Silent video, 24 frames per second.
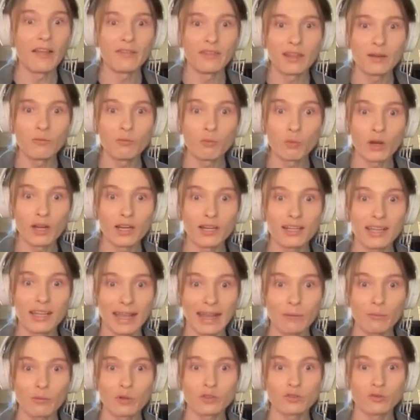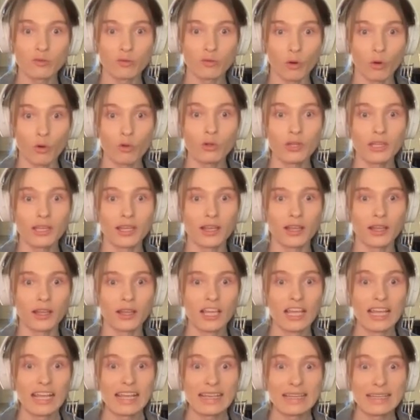And then when camera's rolling,
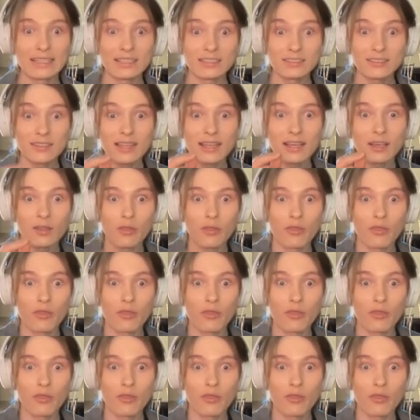he's like